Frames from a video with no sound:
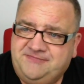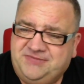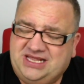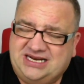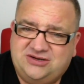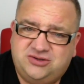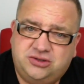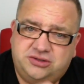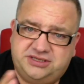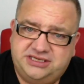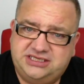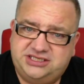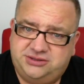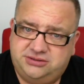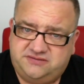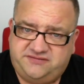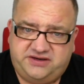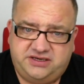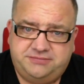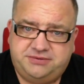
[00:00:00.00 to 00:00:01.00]
And I don't think she
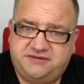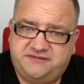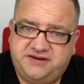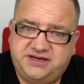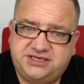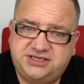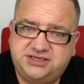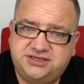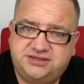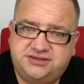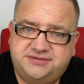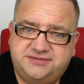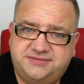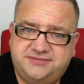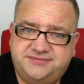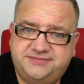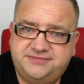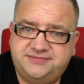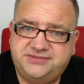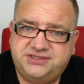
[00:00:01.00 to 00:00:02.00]
was very professional,
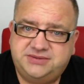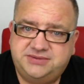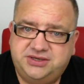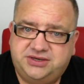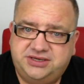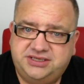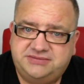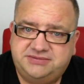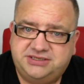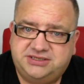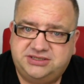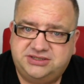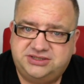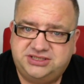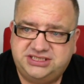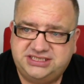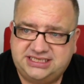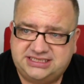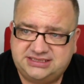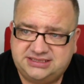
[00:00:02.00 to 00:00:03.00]
to be honest, because
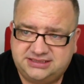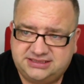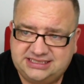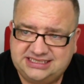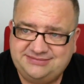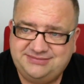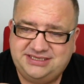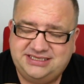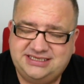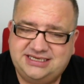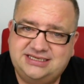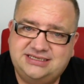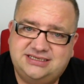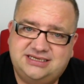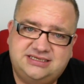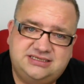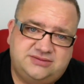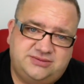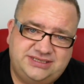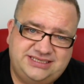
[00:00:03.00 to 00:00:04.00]
she's asked to see me again
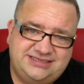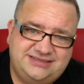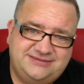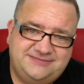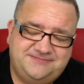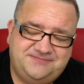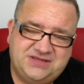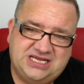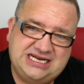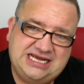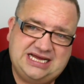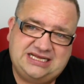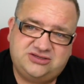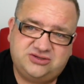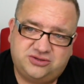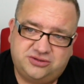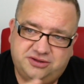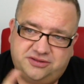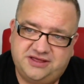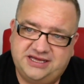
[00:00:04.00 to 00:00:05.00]
next week. And I
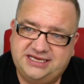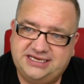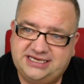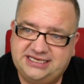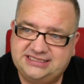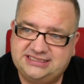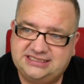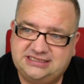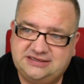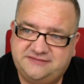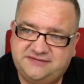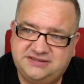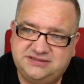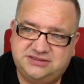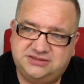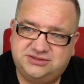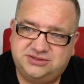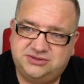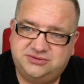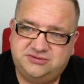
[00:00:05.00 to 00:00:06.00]
don't think it's anything
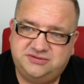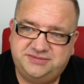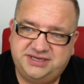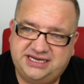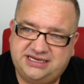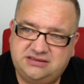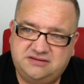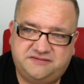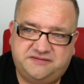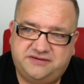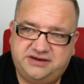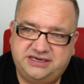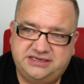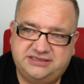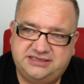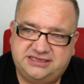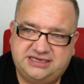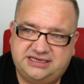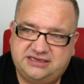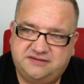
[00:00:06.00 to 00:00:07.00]
to do with my health or
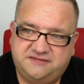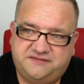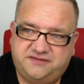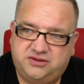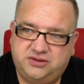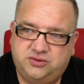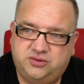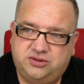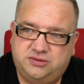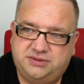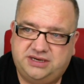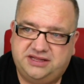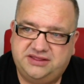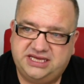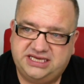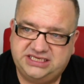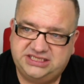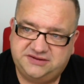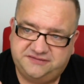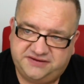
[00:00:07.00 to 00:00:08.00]
anything, like a follow-up. I
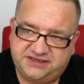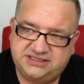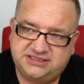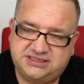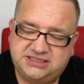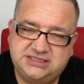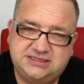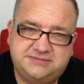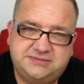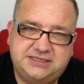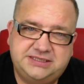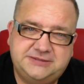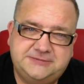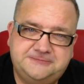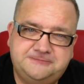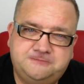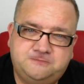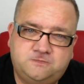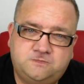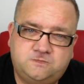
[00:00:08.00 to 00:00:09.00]
think she fancies me.
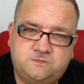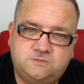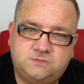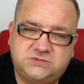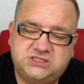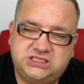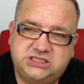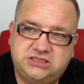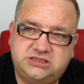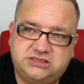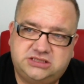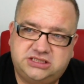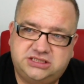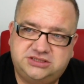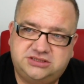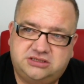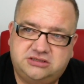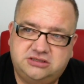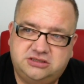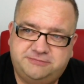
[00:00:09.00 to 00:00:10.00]
Seriously.
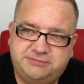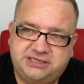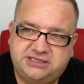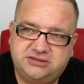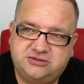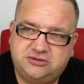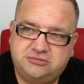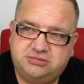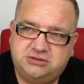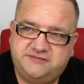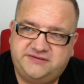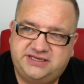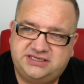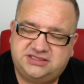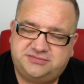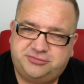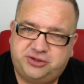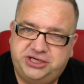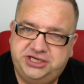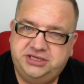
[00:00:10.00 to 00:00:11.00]
So I'm going to pack a couple of
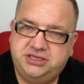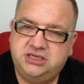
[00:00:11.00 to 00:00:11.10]
aspirin.